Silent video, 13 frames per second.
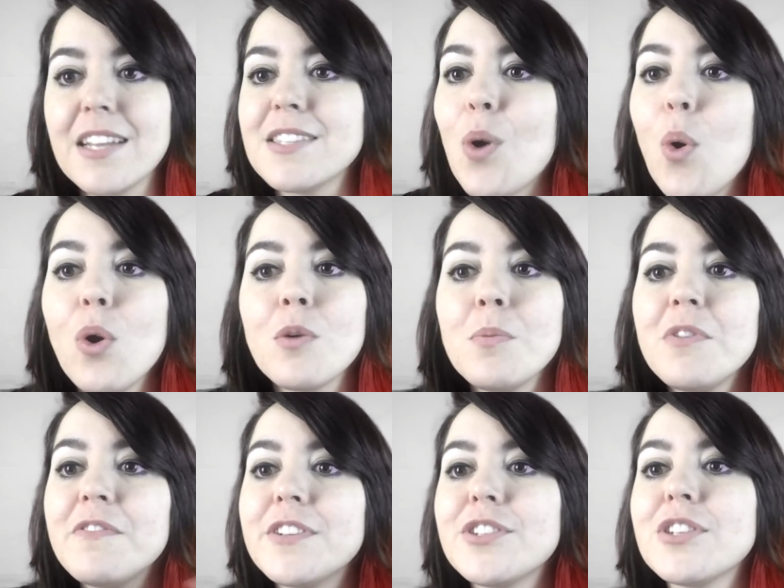it's a horrible,
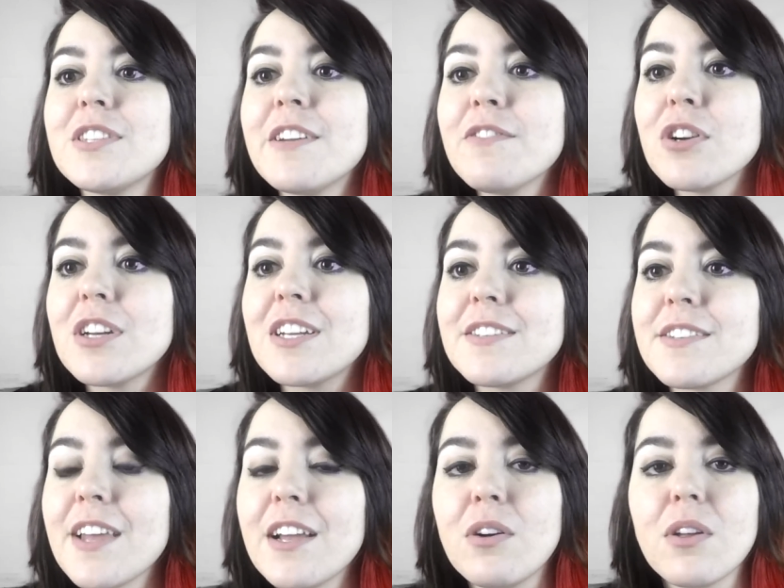vicious, never-ending
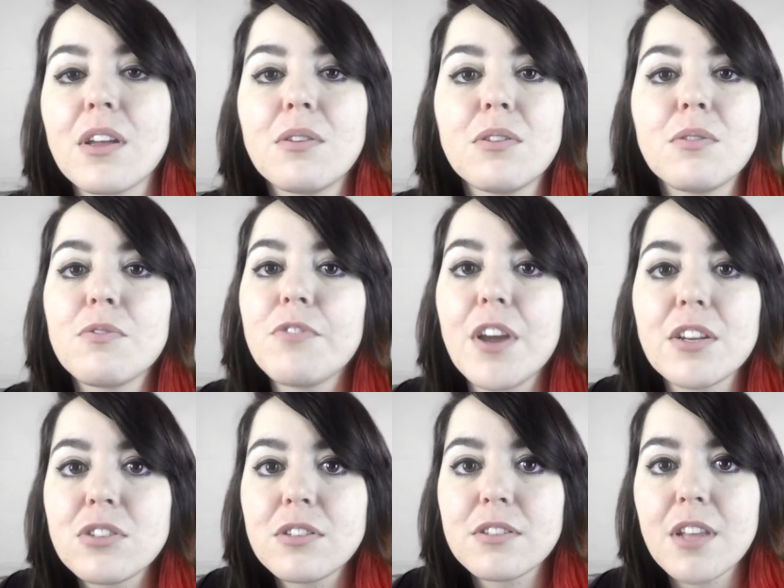cycle, and
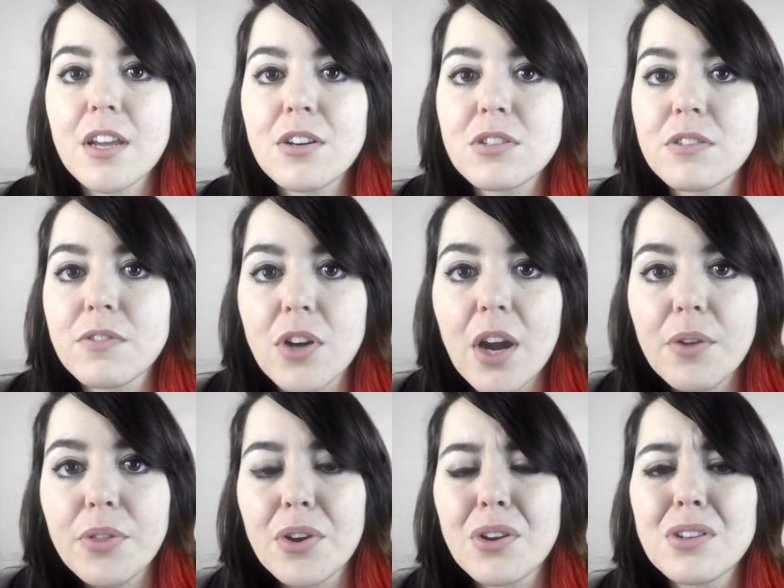fashion designers, if you're
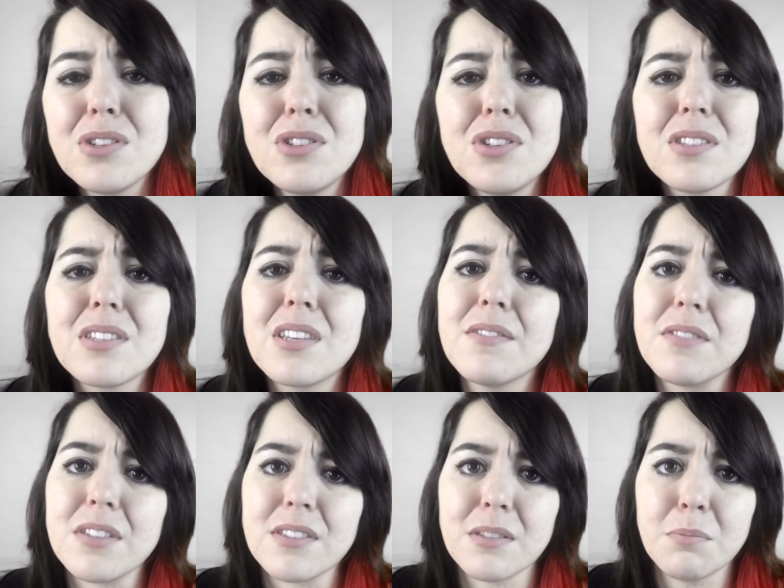out there, could you just give
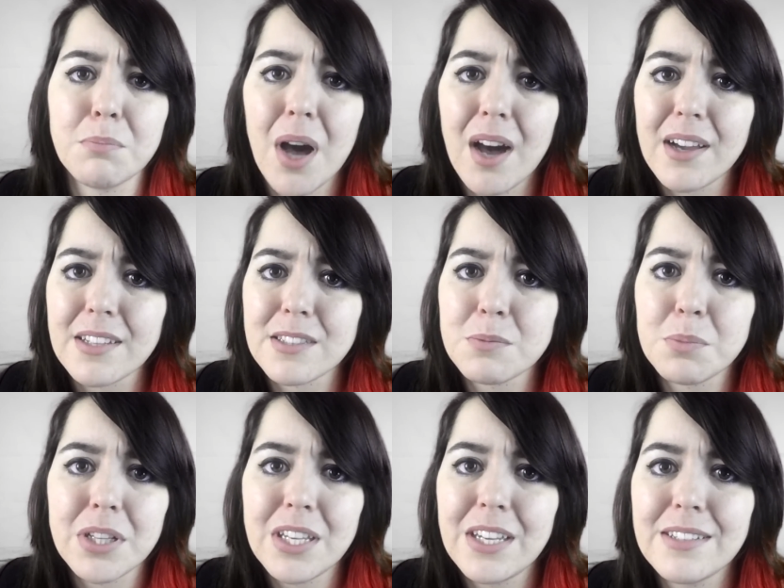us some pockets,
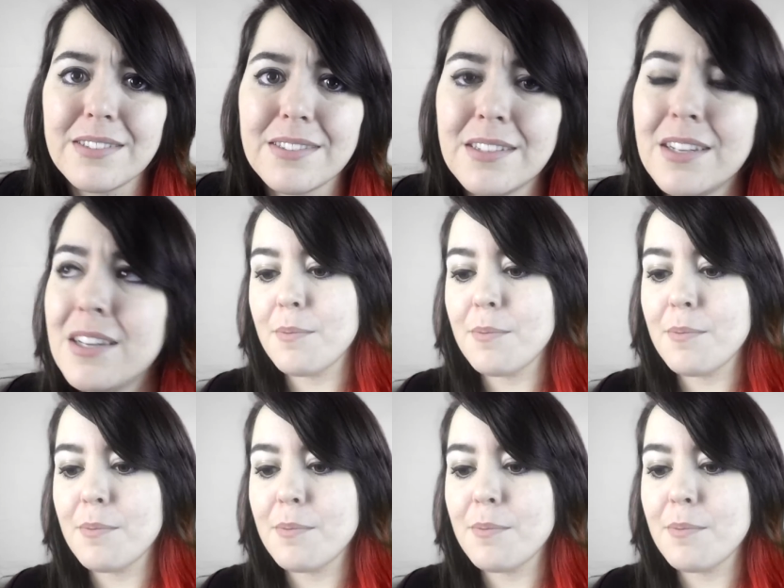please?